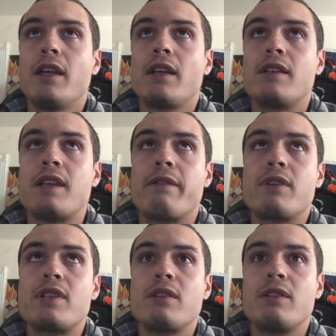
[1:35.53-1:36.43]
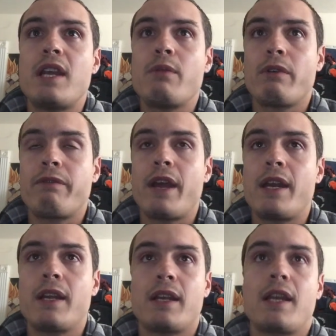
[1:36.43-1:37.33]
Because every single day we're
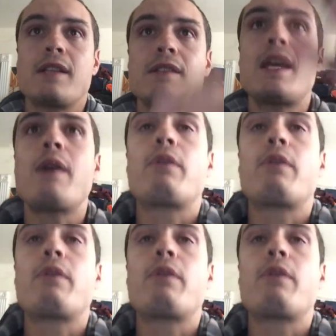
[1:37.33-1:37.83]
fighting against that.